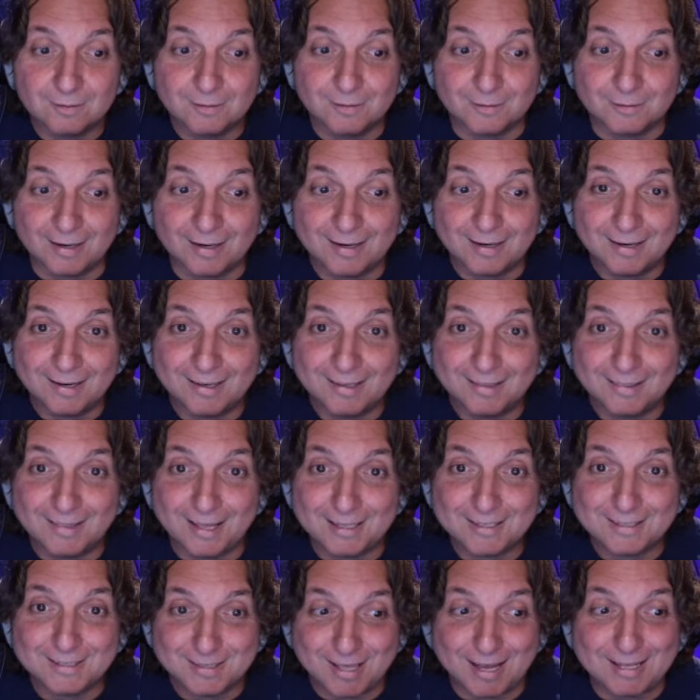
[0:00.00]
okay?
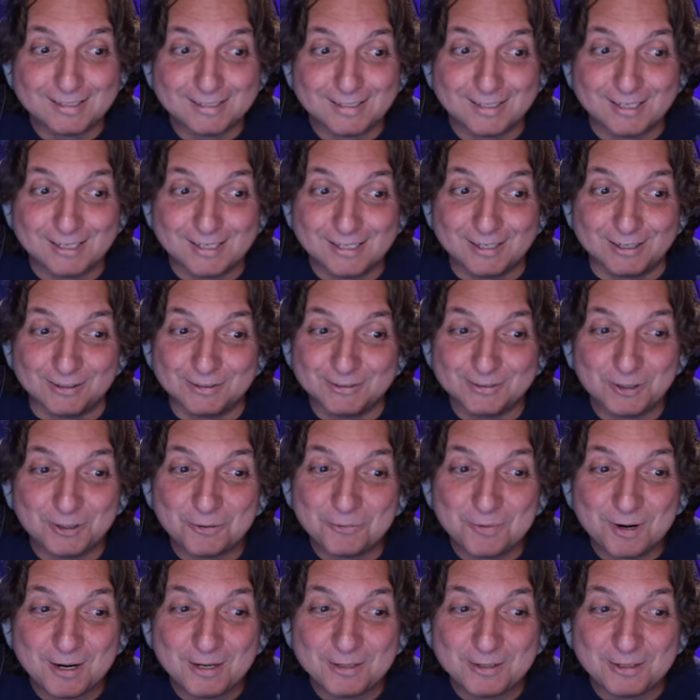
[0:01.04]
That's, that's the deal.
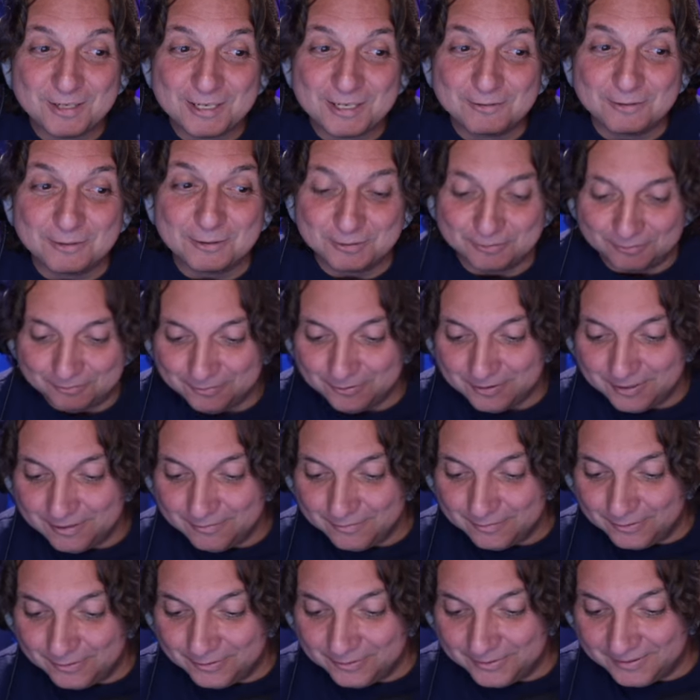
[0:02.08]
Don't render evil for
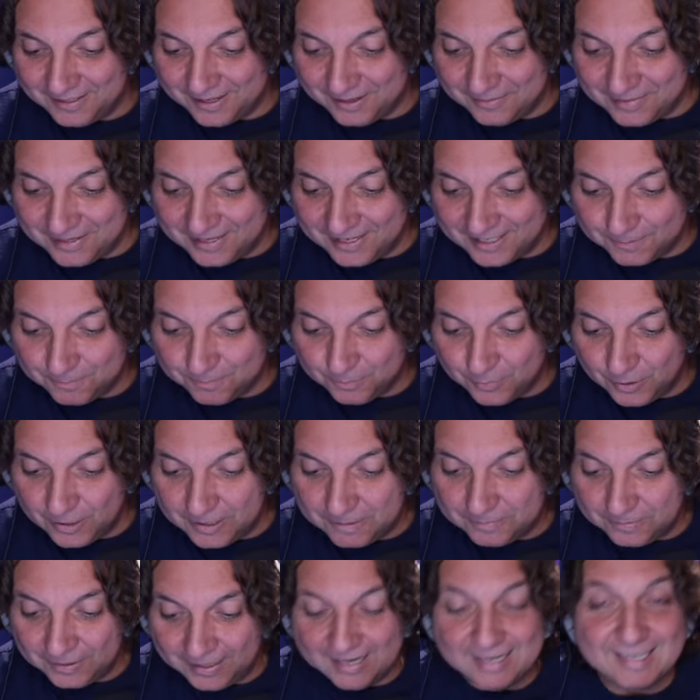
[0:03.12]
evil. I mean, it's
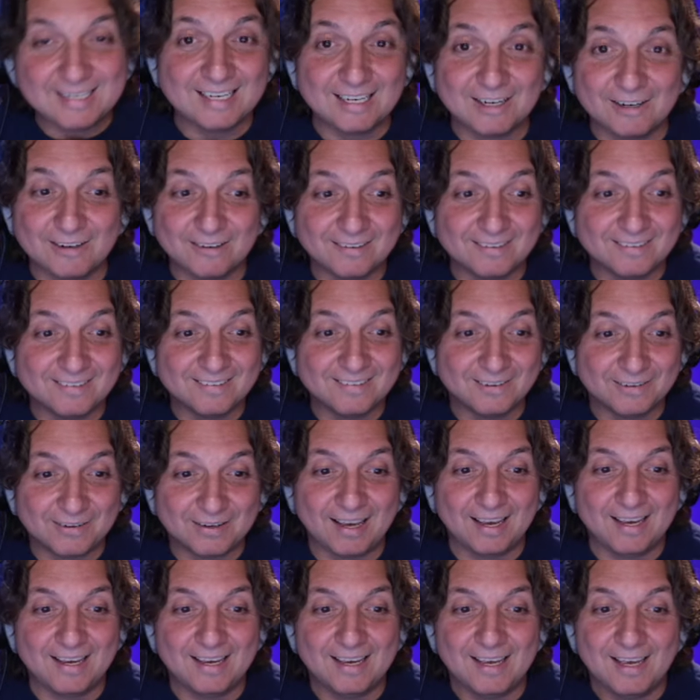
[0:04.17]
pretty plain here,
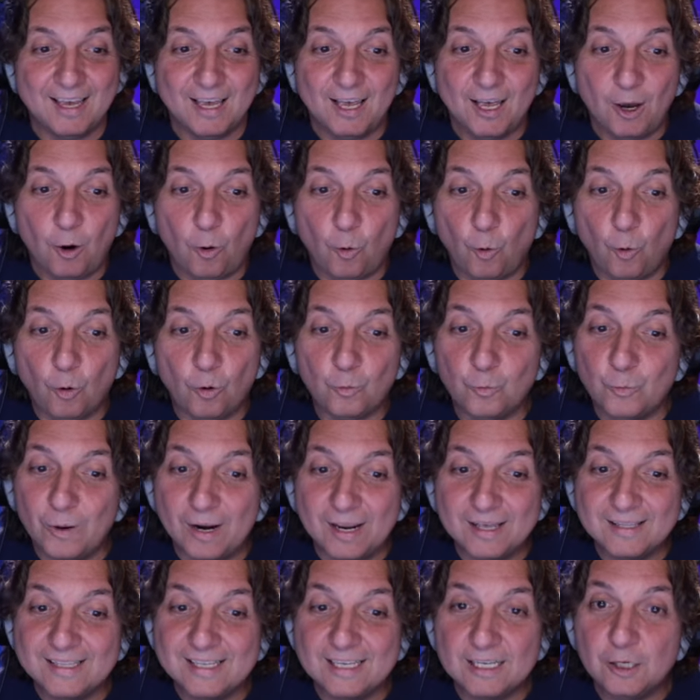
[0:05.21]
okay? Or
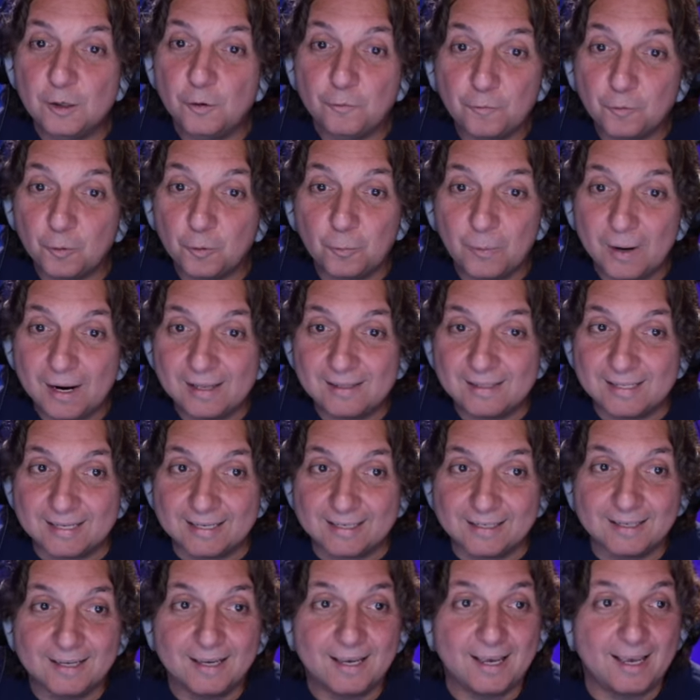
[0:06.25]
railing for
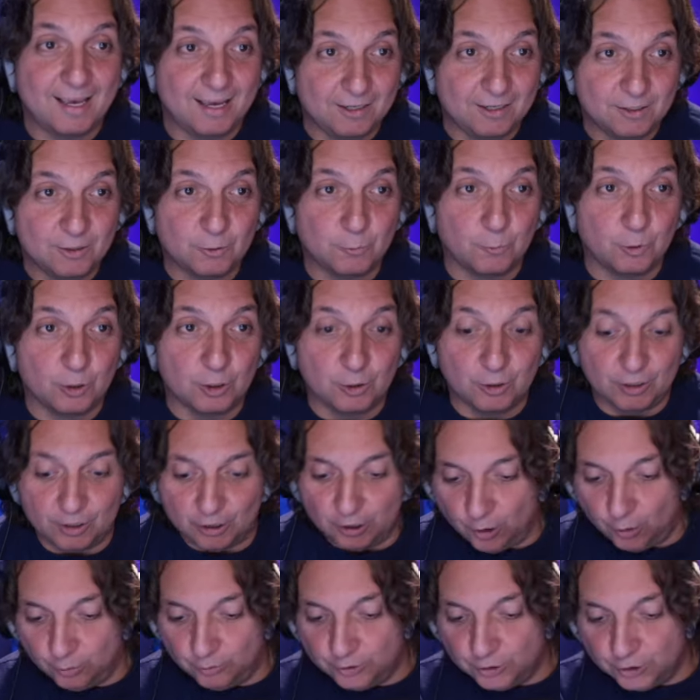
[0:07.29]
railing. And we're going to
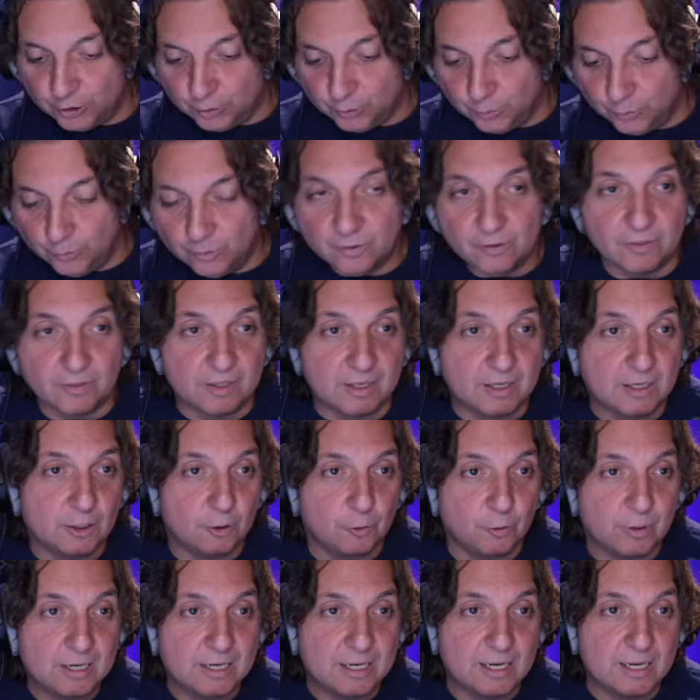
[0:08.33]
go to the
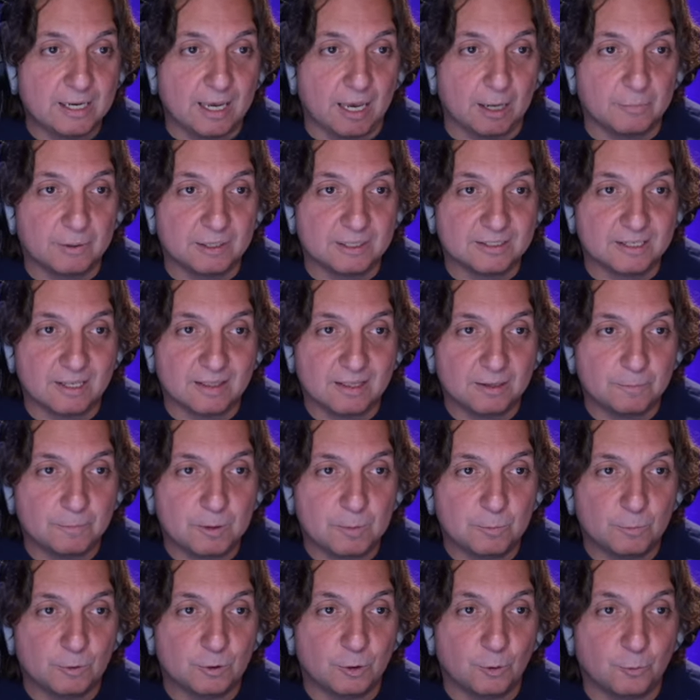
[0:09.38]
Greek again, because I
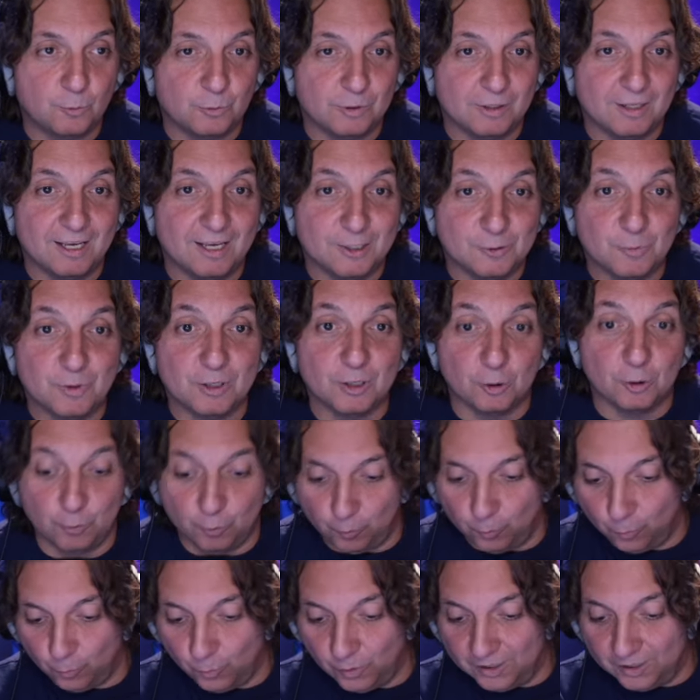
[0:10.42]
think people don't realize what,
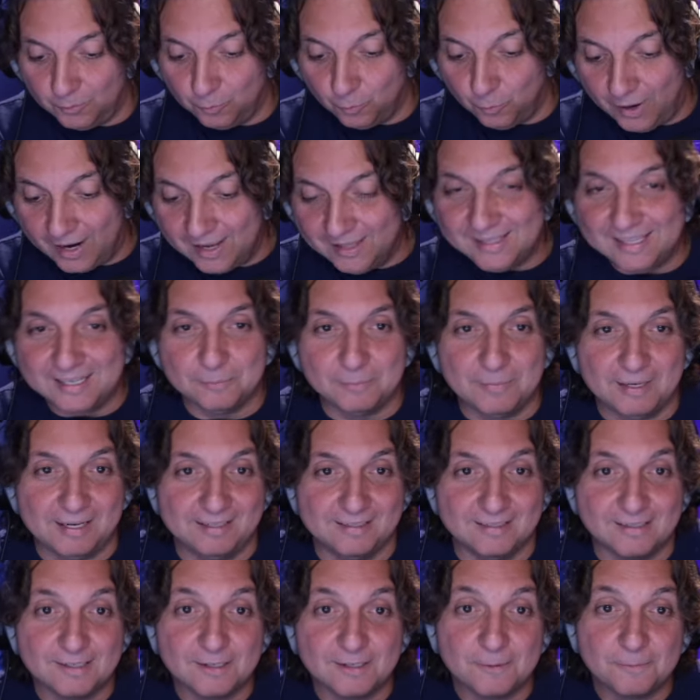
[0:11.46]
what railing
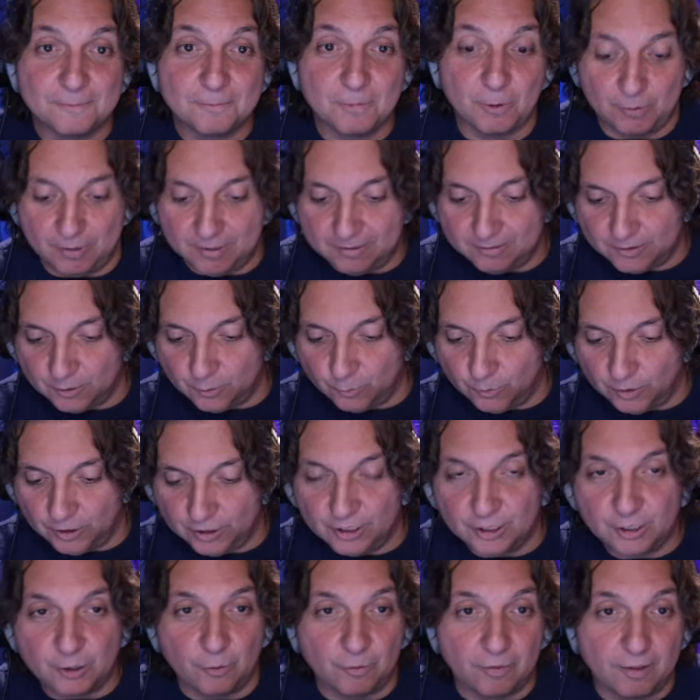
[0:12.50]
means, all right? So we're
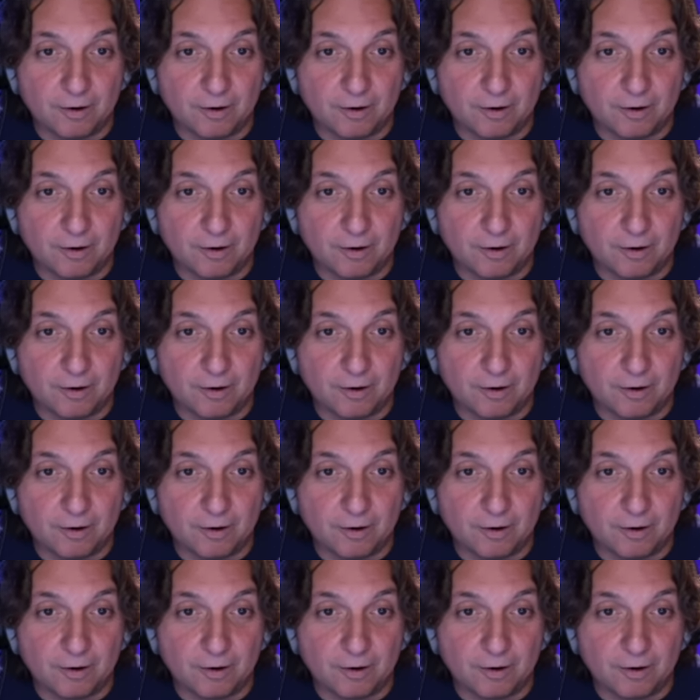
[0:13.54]
going to go